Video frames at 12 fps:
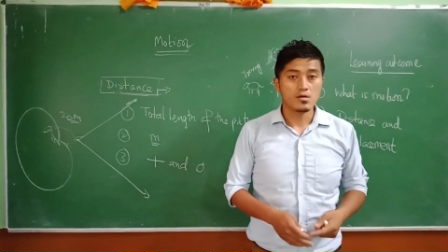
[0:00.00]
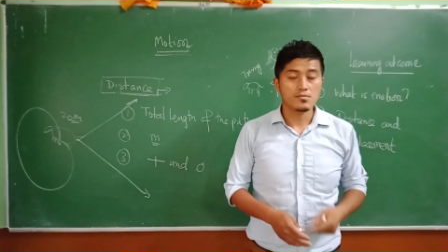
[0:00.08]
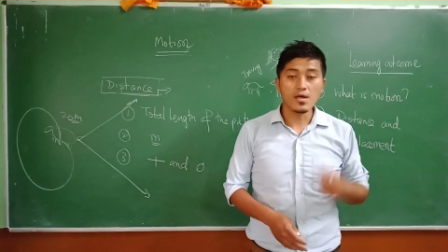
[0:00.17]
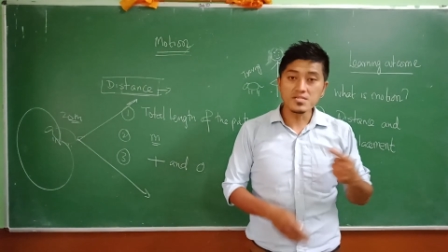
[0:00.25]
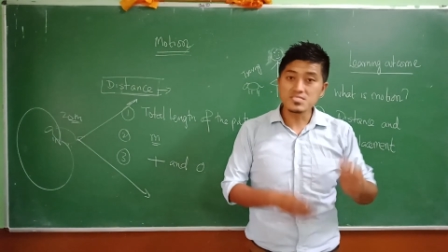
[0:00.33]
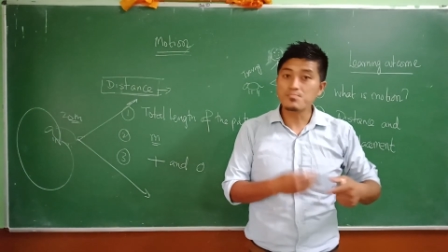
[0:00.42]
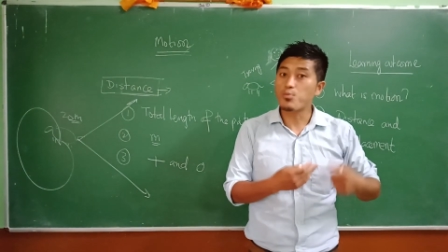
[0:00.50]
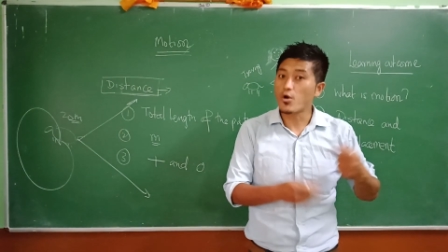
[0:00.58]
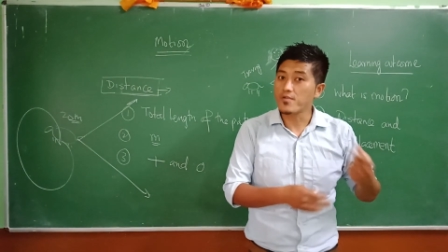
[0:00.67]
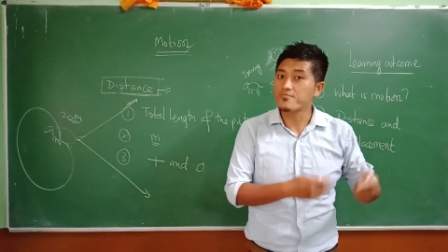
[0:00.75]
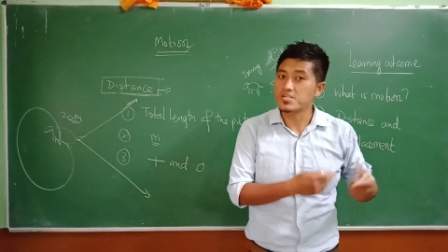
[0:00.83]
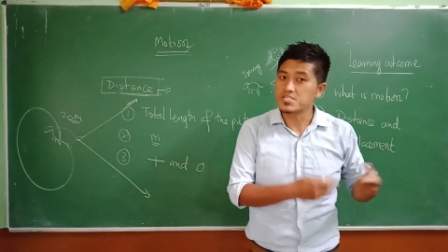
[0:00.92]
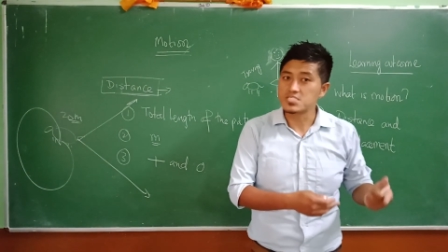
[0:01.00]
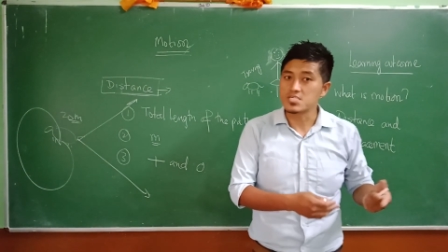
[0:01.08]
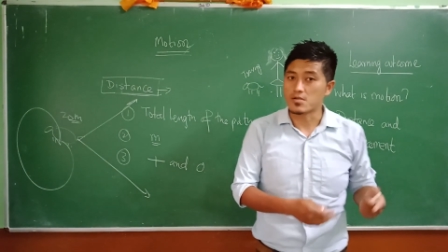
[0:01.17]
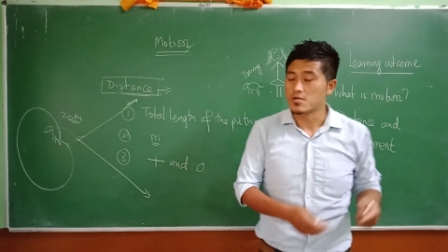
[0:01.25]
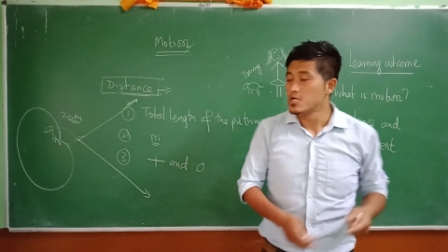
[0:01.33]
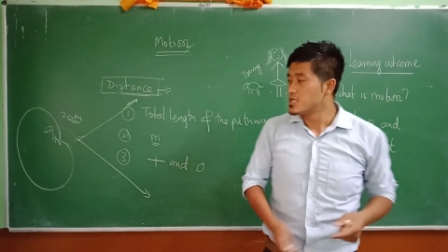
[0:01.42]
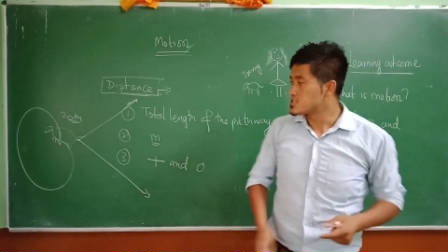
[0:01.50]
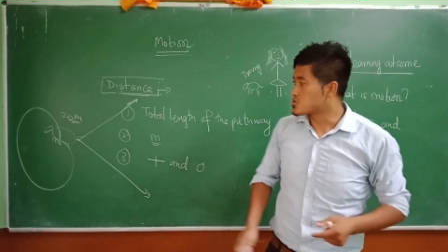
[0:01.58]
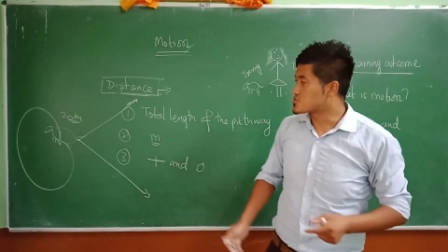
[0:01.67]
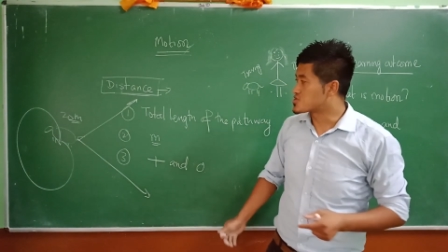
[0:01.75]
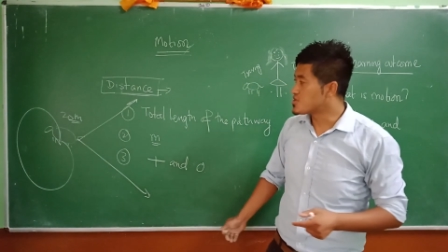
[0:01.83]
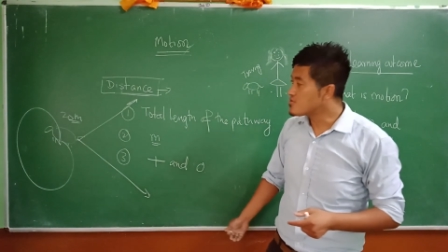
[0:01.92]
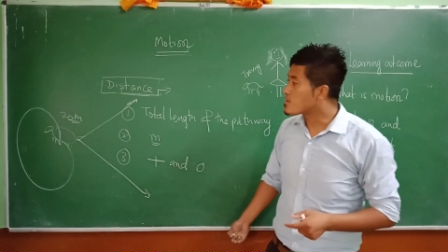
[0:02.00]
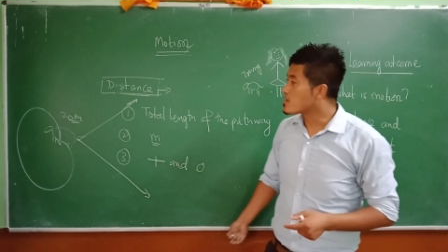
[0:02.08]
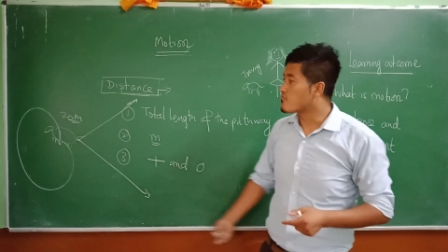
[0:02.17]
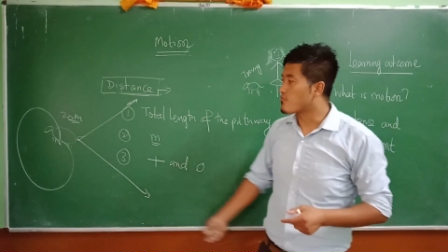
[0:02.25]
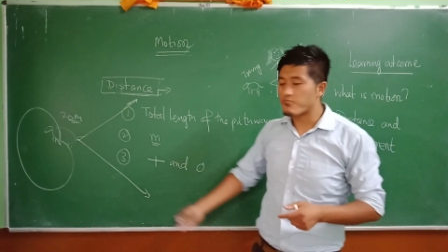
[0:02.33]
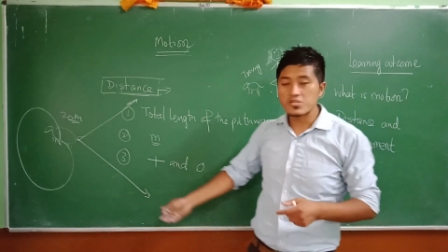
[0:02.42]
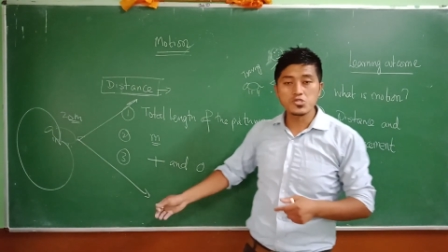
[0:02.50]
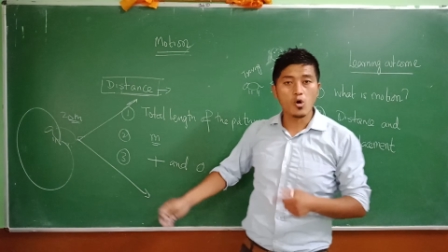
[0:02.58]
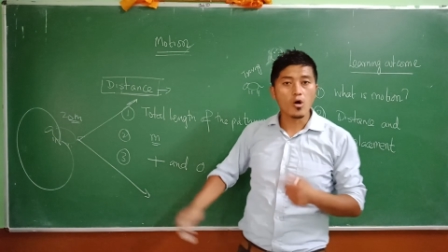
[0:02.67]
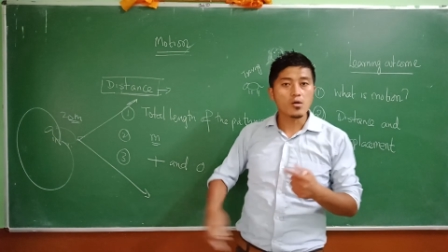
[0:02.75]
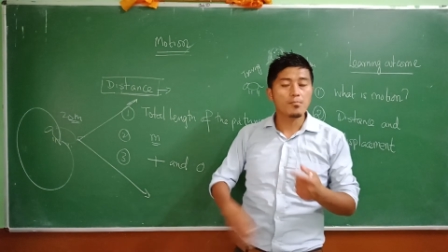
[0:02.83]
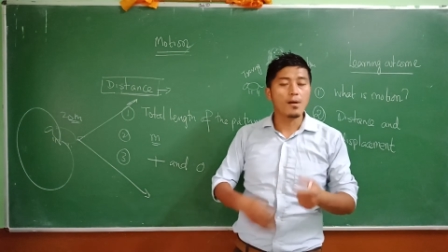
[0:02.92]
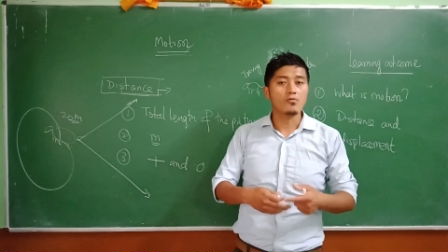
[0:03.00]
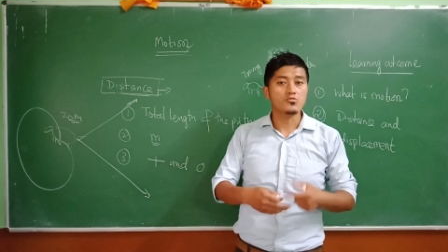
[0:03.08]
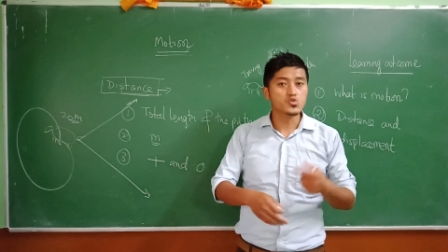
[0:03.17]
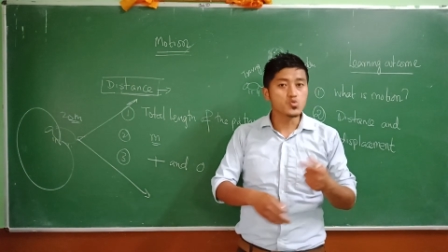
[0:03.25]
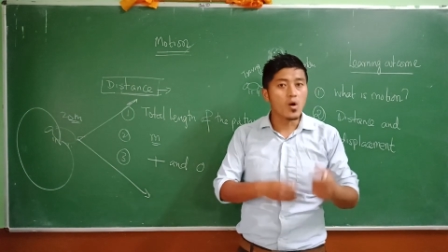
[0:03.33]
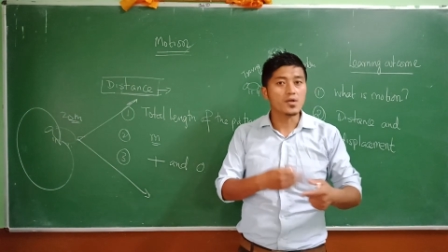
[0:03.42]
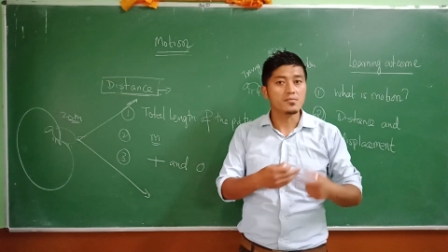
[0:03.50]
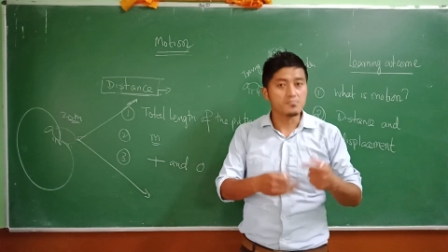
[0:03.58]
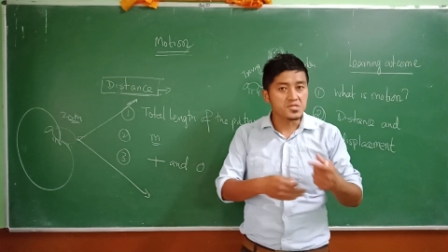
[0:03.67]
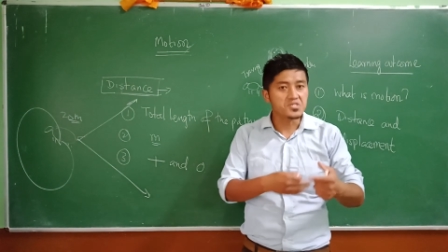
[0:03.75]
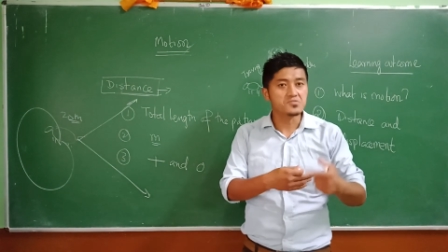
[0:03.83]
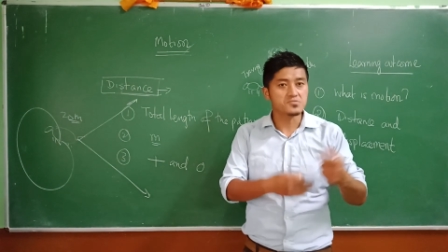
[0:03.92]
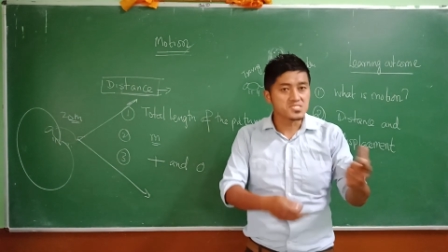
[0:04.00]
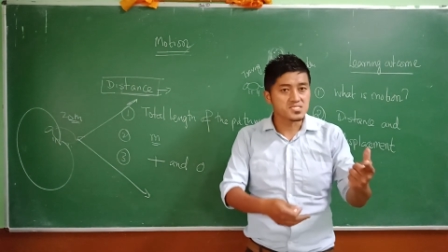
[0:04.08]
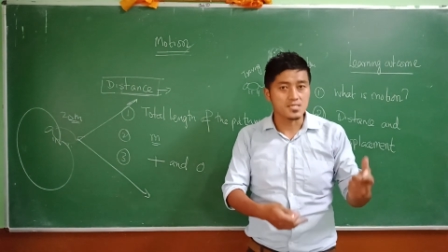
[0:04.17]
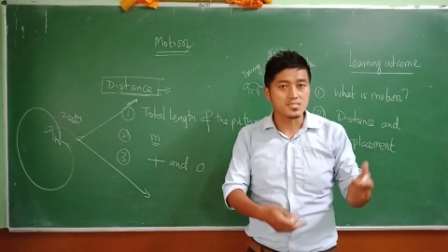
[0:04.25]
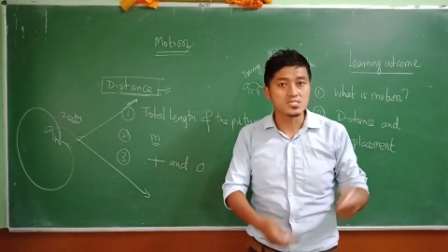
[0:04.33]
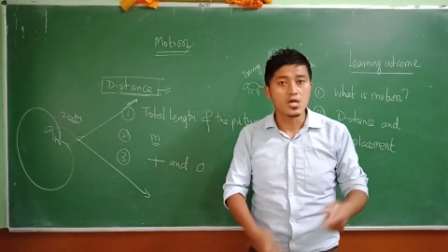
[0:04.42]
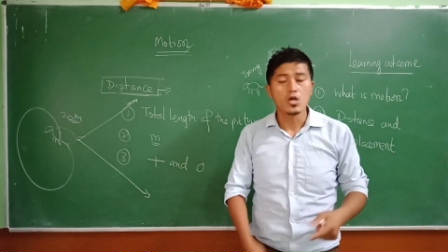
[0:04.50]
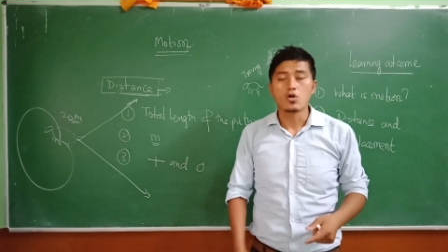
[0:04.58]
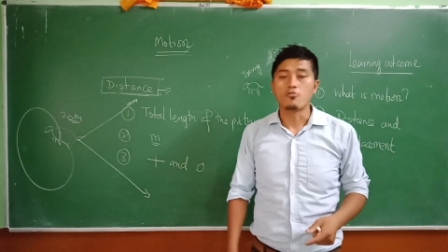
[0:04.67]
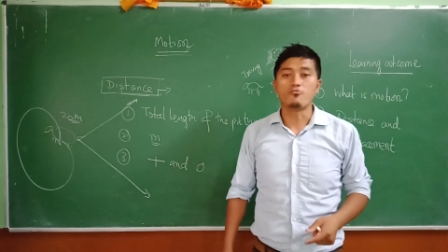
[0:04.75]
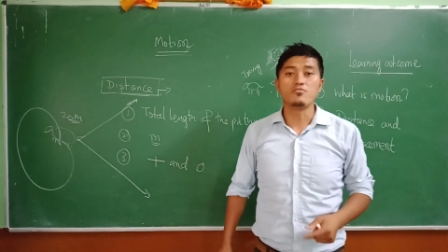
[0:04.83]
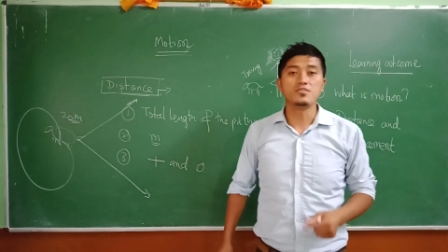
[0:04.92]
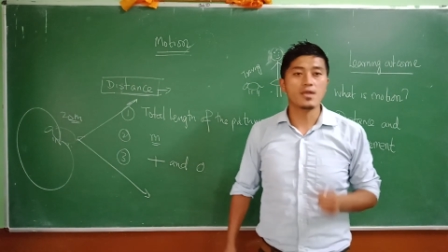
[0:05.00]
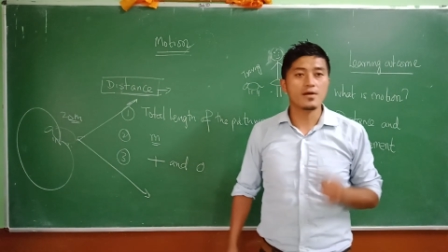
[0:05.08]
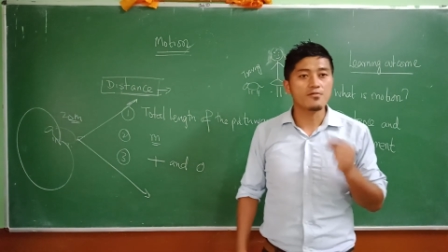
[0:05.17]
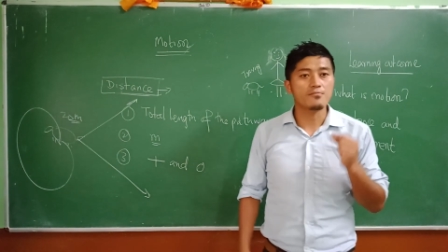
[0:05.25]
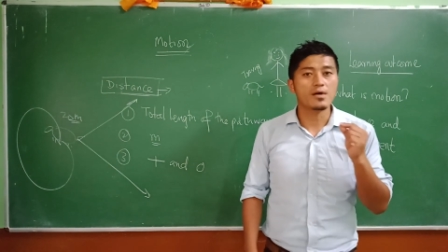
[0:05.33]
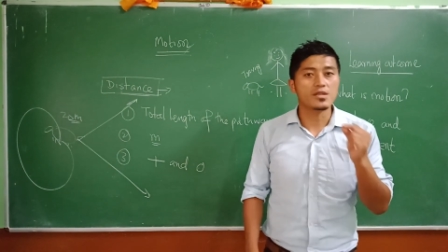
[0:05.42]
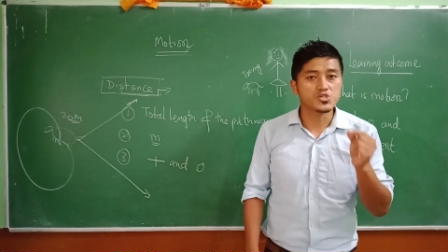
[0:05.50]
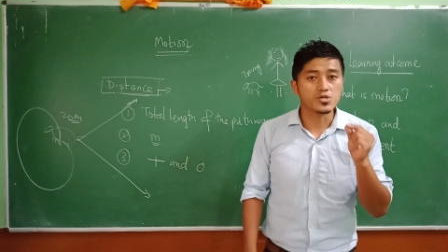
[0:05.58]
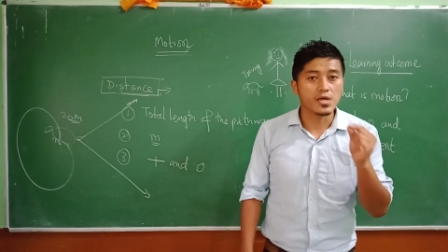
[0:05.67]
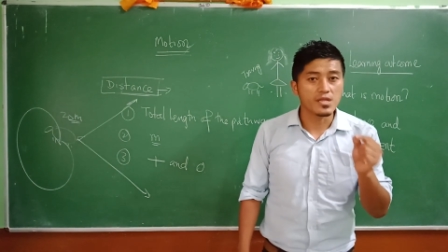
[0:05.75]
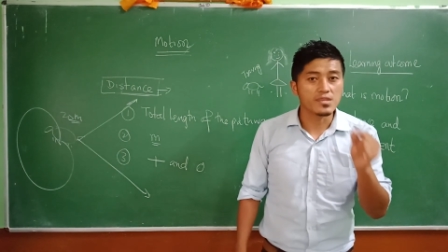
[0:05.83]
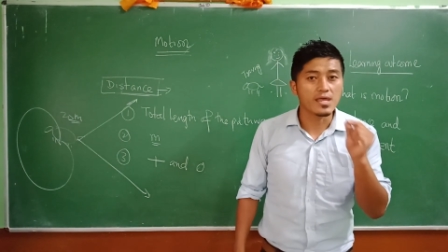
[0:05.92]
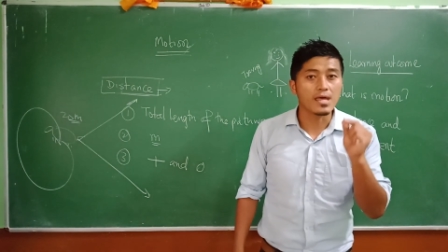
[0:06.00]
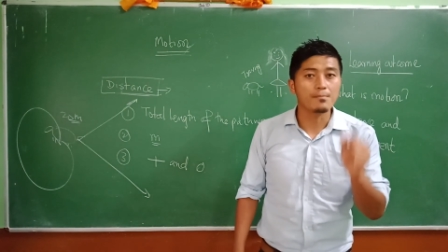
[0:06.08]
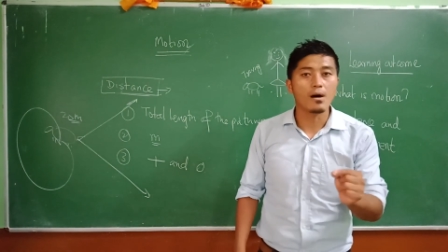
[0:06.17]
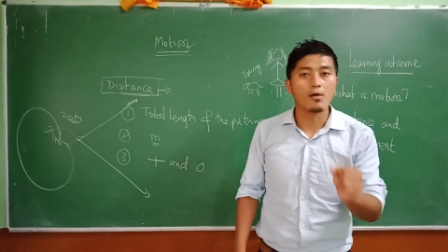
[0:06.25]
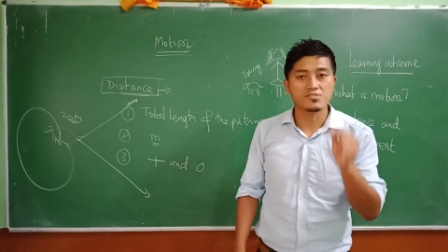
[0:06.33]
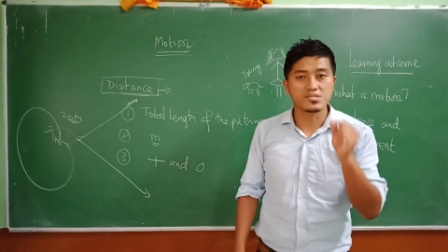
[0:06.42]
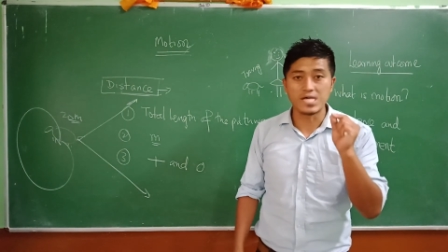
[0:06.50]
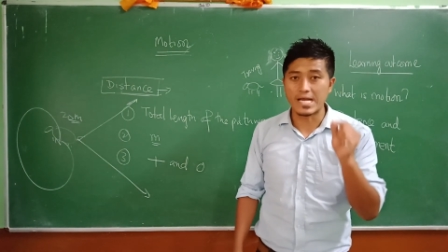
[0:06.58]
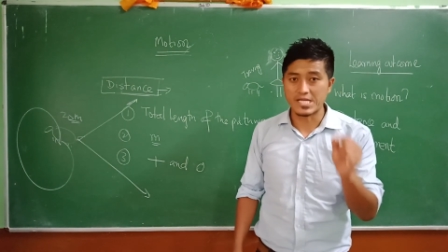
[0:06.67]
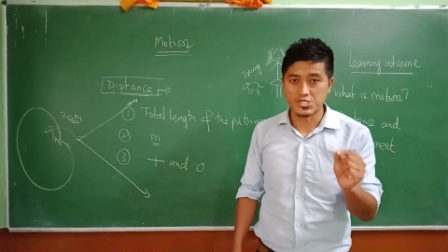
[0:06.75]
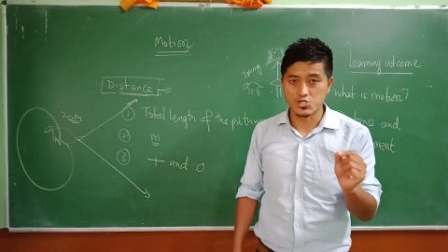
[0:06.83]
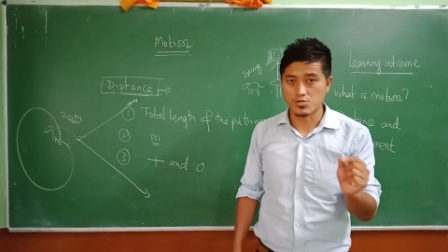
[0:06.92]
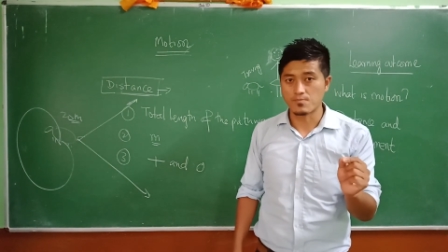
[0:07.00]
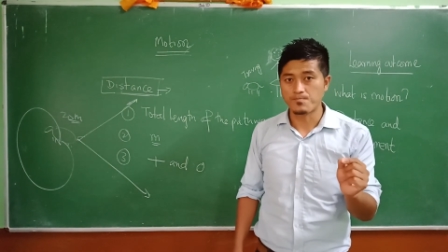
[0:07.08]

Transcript: That is the point of concern. So generally when we talk about 200 meter distance, we never mention anything about the direction.